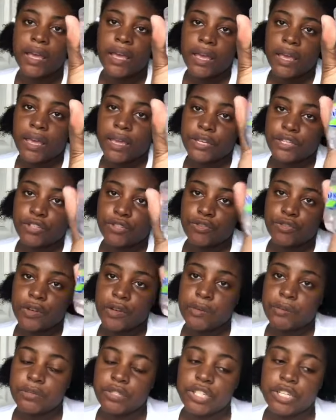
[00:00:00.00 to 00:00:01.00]

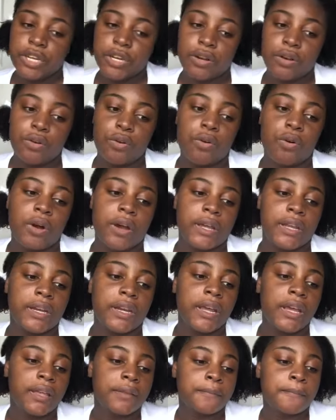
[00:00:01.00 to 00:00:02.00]
Xtreme gel
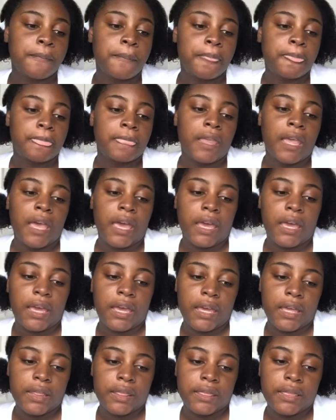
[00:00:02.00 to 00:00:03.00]
on.
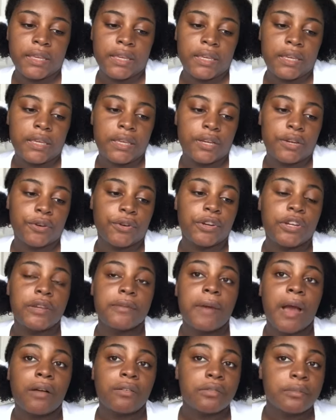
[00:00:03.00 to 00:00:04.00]
And the
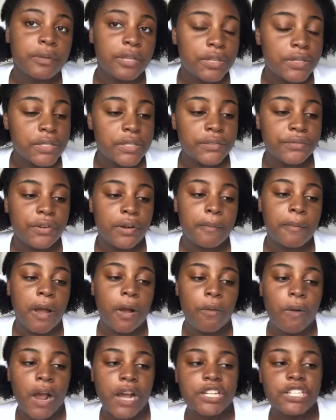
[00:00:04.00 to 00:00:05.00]
cream I will be using for my
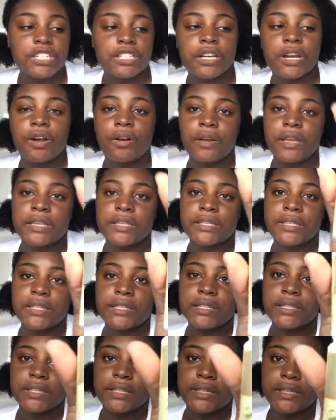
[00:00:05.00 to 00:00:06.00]
wash and go is the
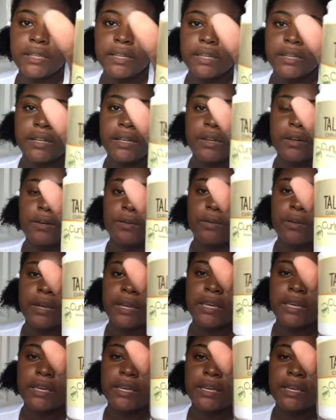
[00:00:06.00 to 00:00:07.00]
Taliah
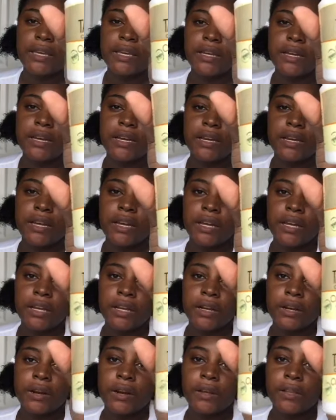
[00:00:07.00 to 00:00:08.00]
Waajid
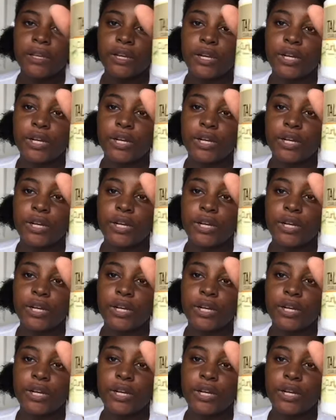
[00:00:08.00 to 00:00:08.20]
curly